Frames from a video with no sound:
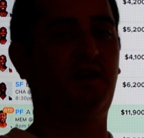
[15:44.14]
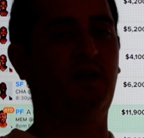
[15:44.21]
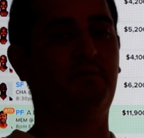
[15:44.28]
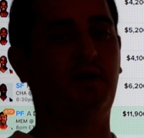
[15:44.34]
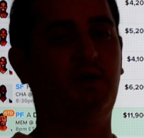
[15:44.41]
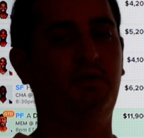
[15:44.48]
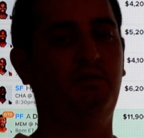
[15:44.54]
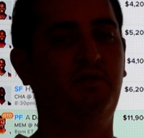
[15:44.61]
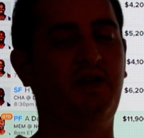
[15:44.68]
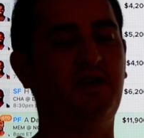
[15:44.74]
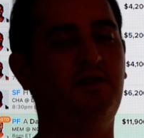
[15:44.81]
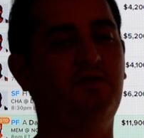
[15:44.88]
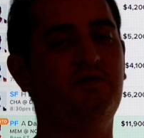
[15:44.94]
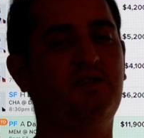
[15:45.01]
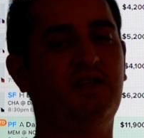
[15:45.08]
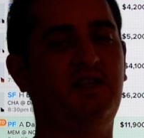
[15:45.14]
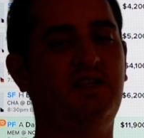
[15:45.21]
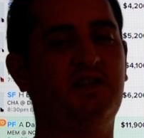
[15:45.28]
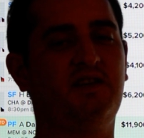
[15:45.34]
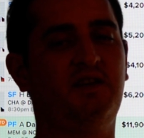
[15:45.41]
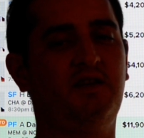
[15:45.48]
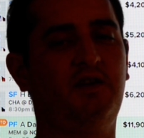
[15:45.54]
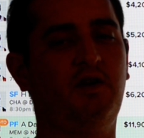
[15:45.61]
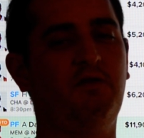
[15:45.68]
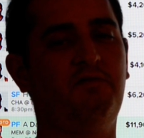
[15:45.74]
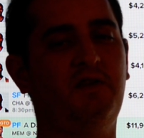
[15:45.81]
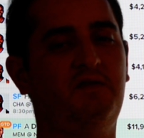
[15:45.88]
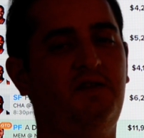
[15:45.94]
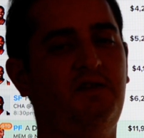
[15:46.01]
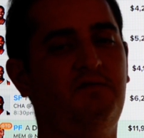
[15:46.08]
I probably will get news that he's going to go
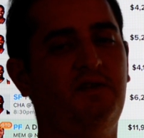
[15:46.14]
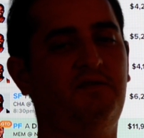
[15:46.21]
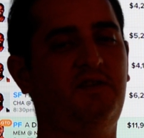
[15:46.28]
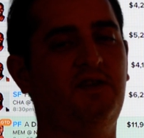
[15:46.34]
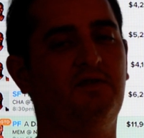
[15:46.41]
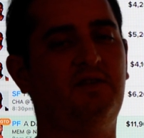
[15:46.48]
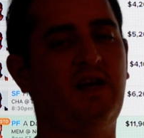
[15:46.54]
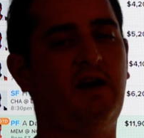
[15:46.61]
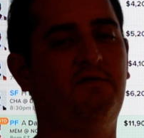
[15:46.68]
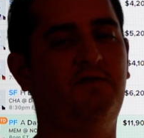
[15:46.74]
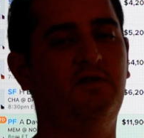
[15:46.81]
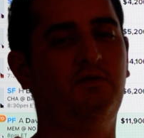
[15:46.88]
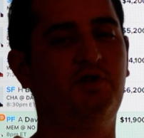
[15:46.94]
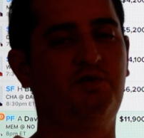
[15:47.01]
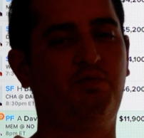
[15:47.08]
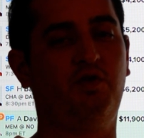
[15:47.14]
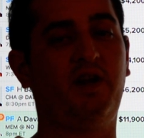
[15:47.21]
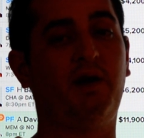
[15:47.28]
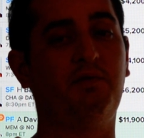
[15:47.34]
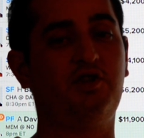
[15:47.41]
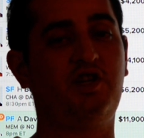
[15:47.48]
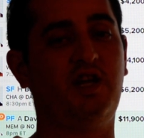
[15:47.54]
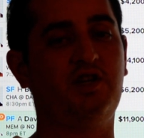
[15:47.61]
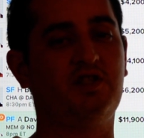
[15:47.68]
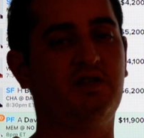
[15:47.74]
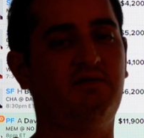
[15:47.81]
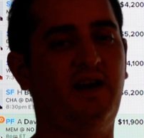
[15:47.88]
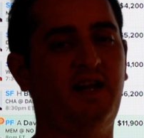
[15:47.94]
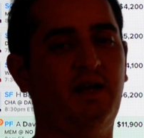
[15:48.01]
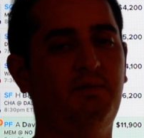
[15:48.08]
50-50 or doubtful, at which point I would change the
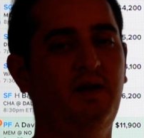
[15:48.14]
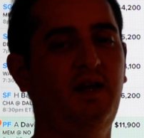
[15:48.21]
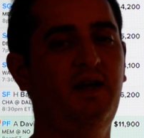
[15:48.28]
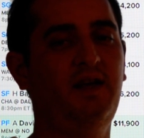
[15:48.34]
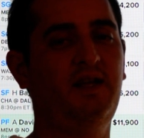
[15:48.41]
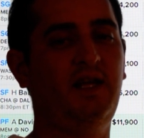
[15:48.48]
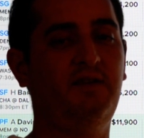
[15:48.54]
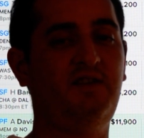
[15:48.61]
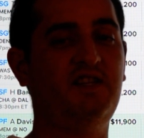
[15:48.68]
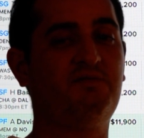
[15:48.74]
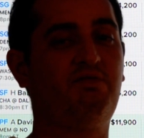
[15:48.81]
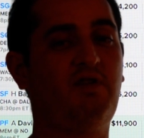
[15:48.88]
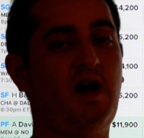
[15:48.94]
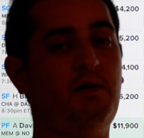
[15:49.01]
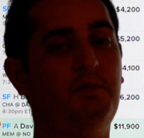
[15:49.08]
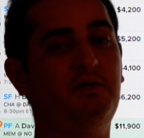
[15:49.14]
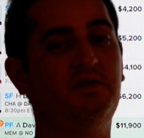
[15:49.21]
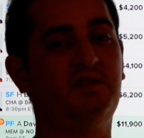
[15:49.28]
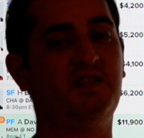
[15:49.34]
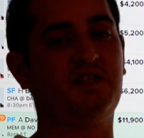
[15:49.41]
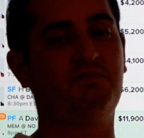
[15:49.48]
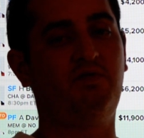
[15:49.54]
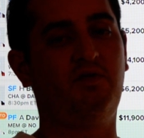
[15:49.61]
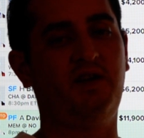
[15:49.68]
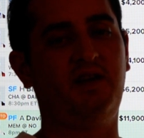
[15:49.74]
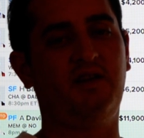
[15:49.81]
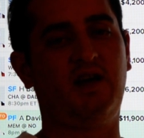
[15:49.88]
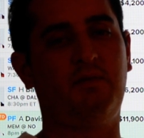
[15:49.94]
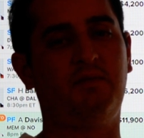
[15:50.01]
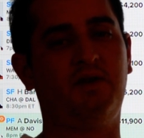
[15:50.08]
lineup. If he's probable at this point,
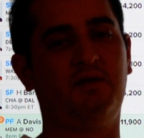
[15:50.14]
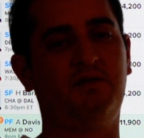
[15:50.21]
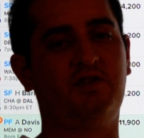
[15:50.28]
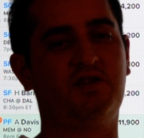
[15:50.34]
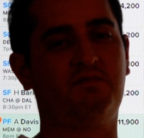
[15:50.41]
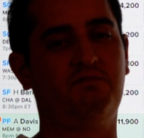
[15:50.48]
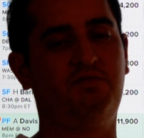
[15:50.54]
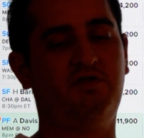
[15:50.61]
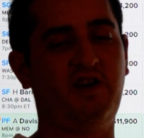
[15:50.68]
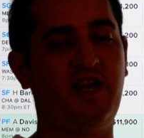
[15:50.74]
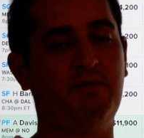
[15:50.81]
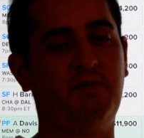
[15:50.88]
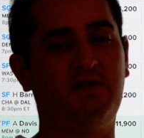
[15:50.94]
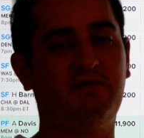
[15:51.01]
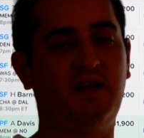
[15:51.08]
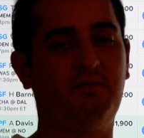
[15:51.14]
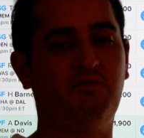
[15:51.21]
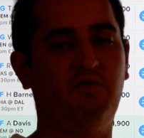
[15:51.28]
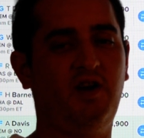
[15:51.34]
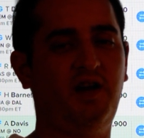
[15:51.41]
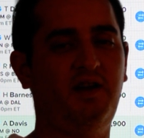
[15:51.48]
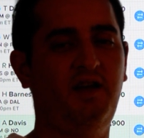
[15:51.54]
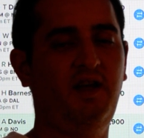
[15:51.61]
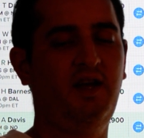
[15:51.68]
I'm going to just play him and let him run.